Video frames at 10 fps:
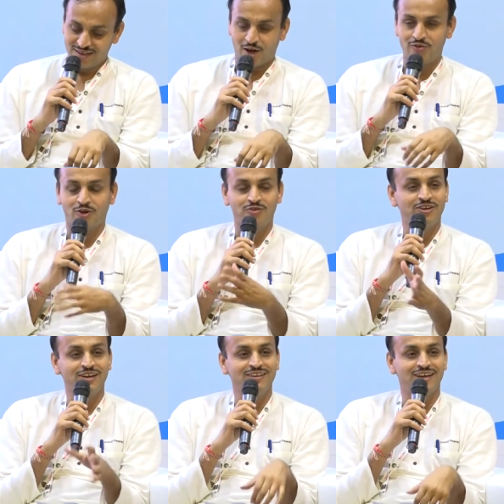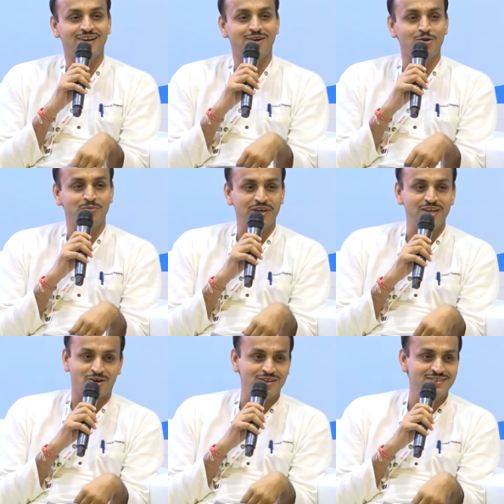Unfortunately, there are not
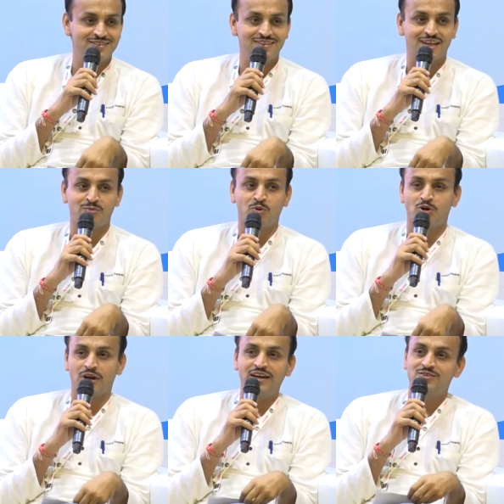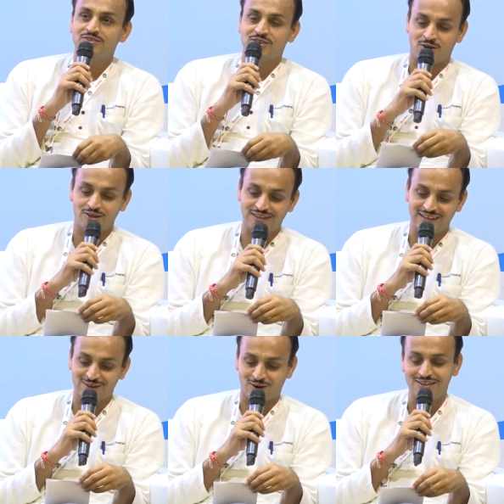many audiences. There are more lights which are on
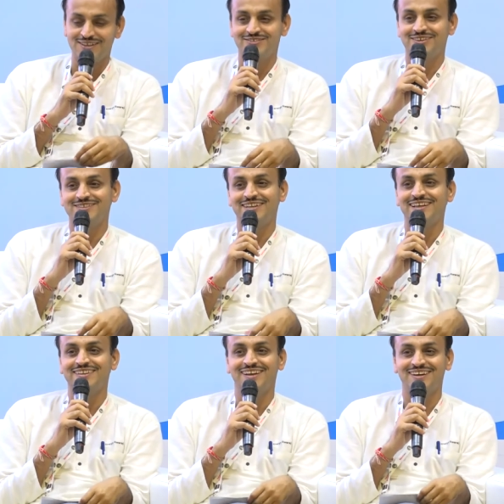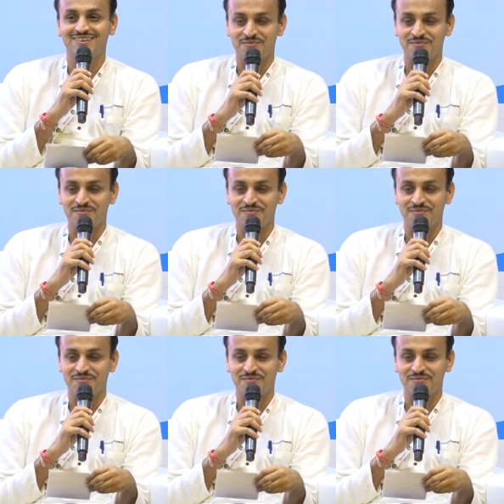than the audience who are sitting there.